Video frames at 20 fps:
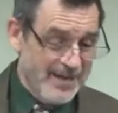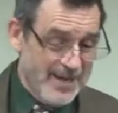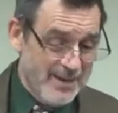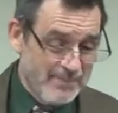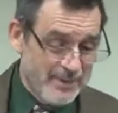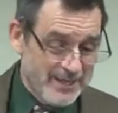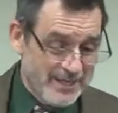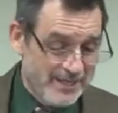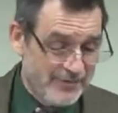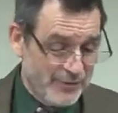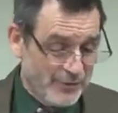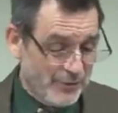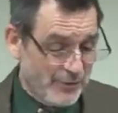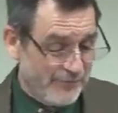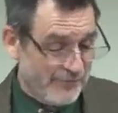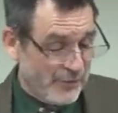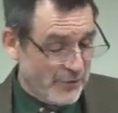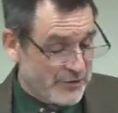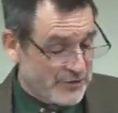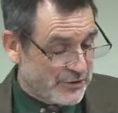But in third,
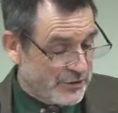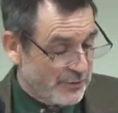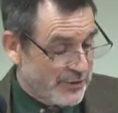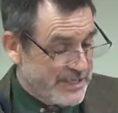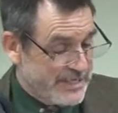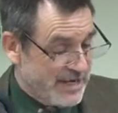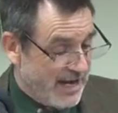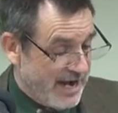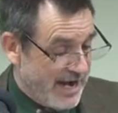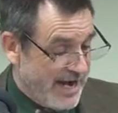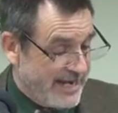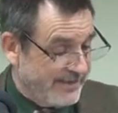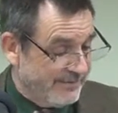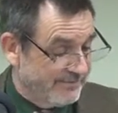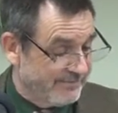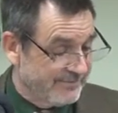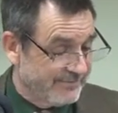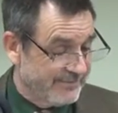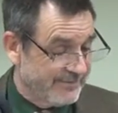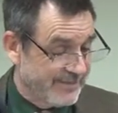verse 39,
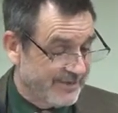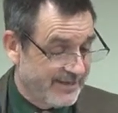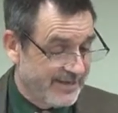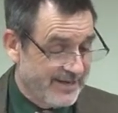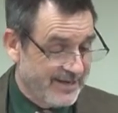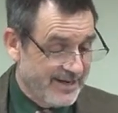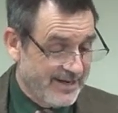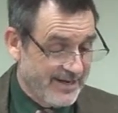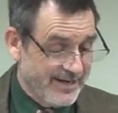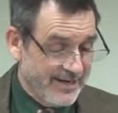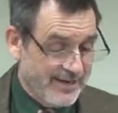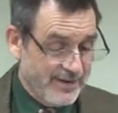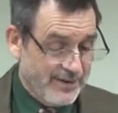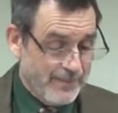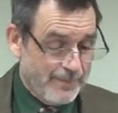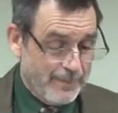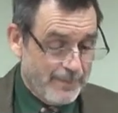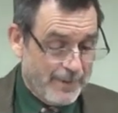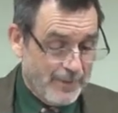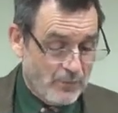
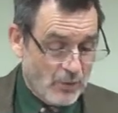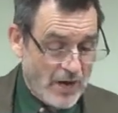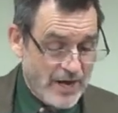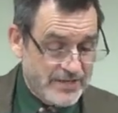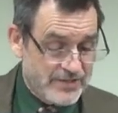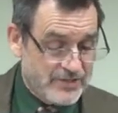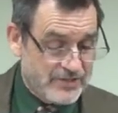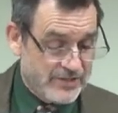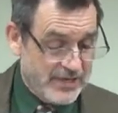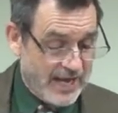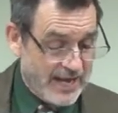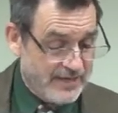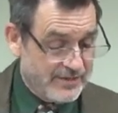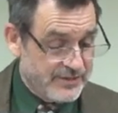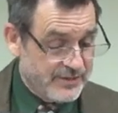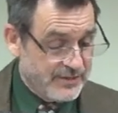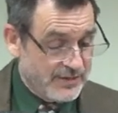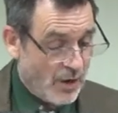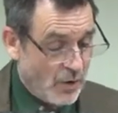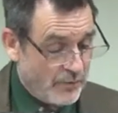Christ
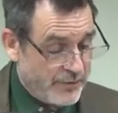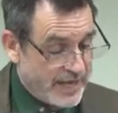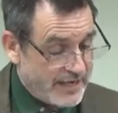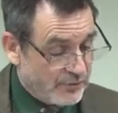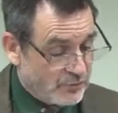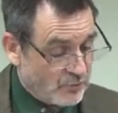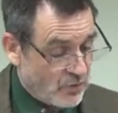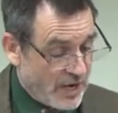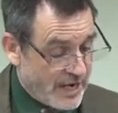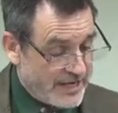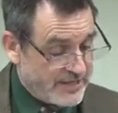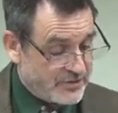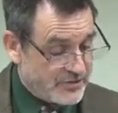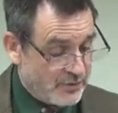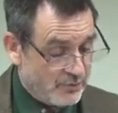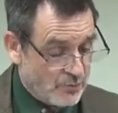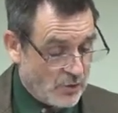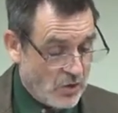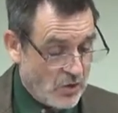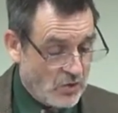says, Oh, then Christ
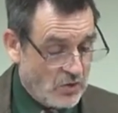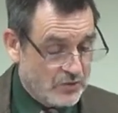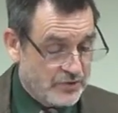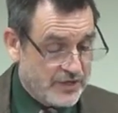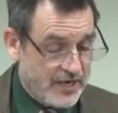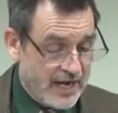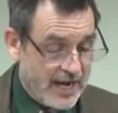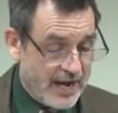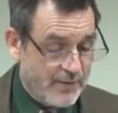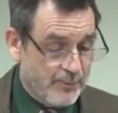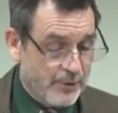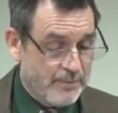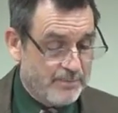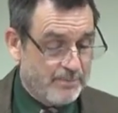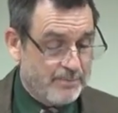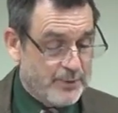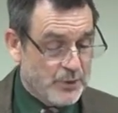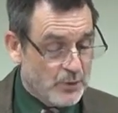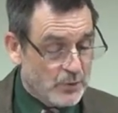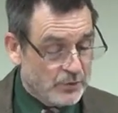arose and
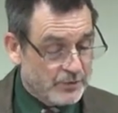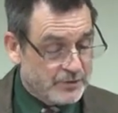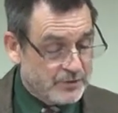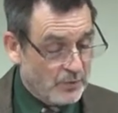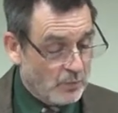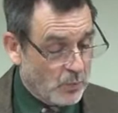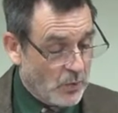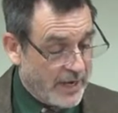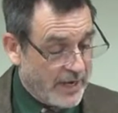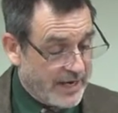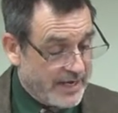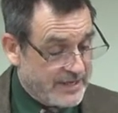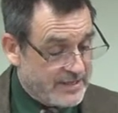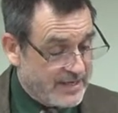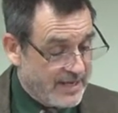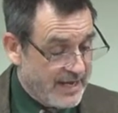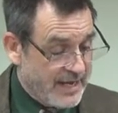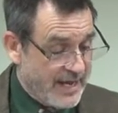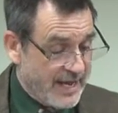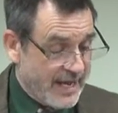rebuked the wind
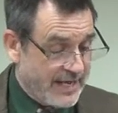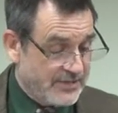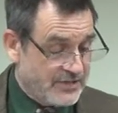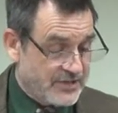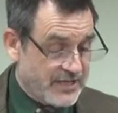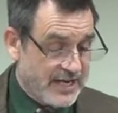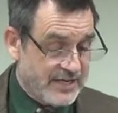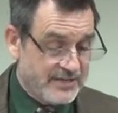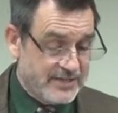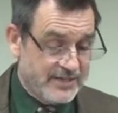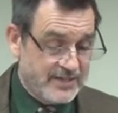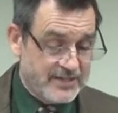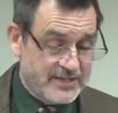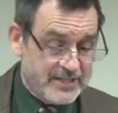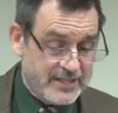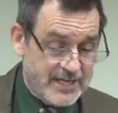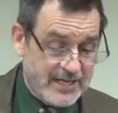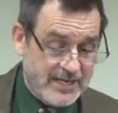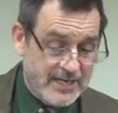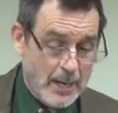and said to the
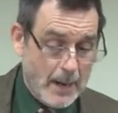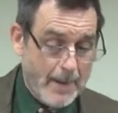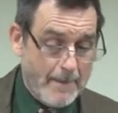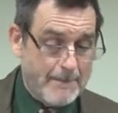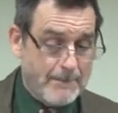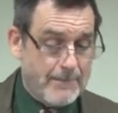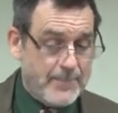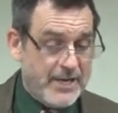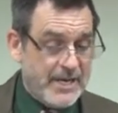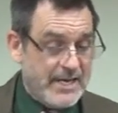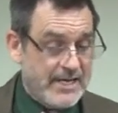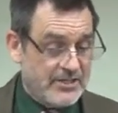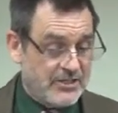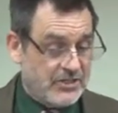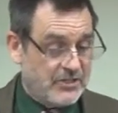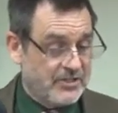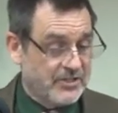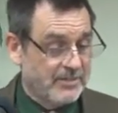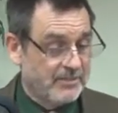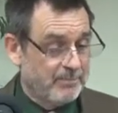sea,
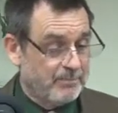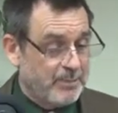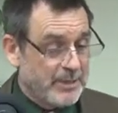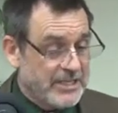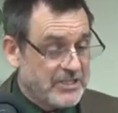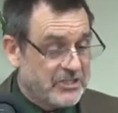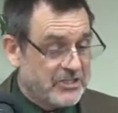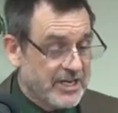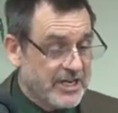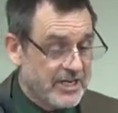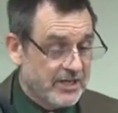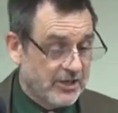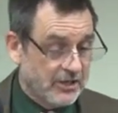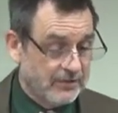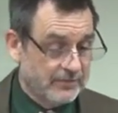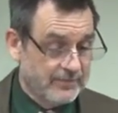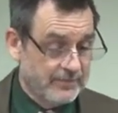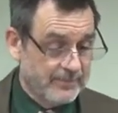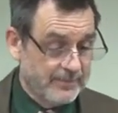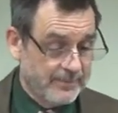Peace, be
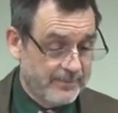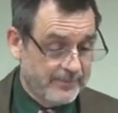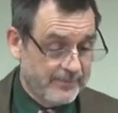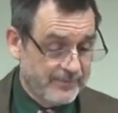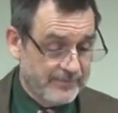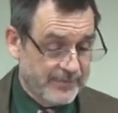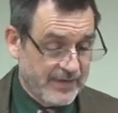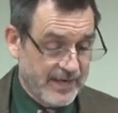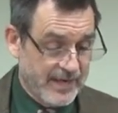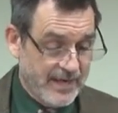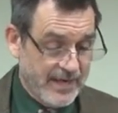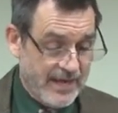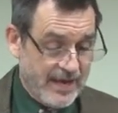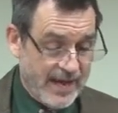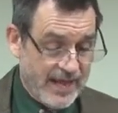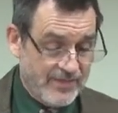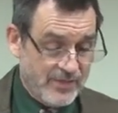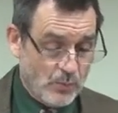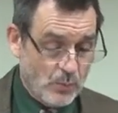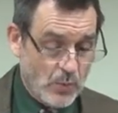still.
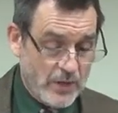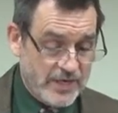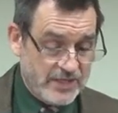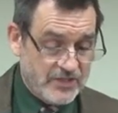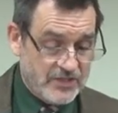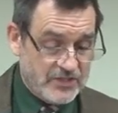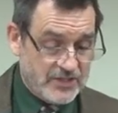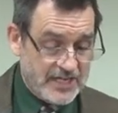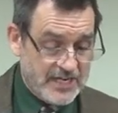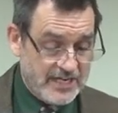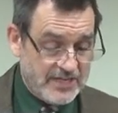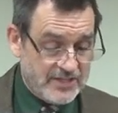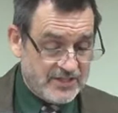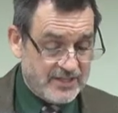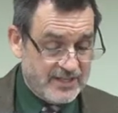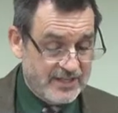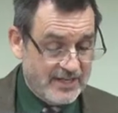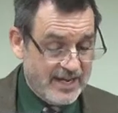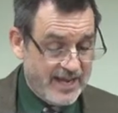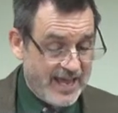And the wind
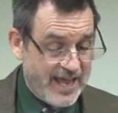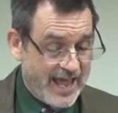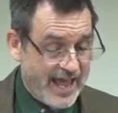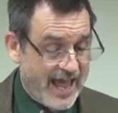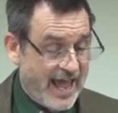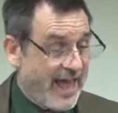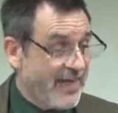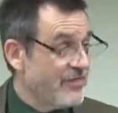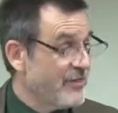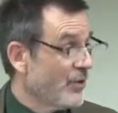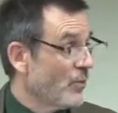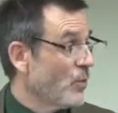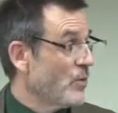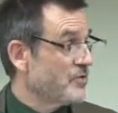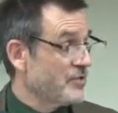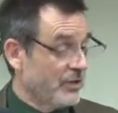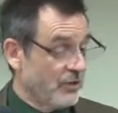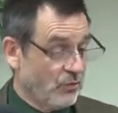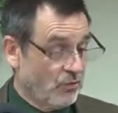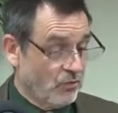ceased, and there
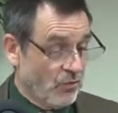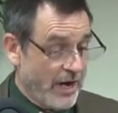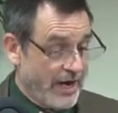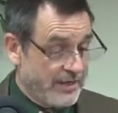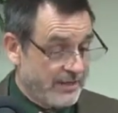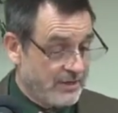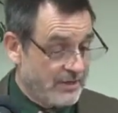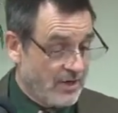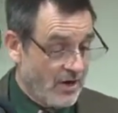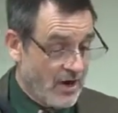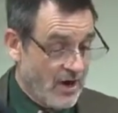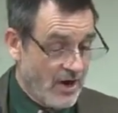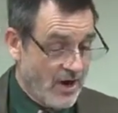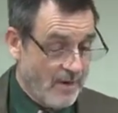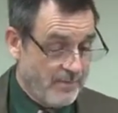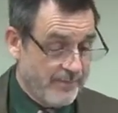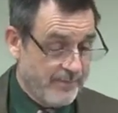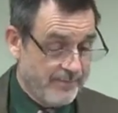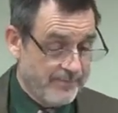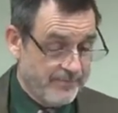was a great
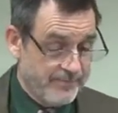calm.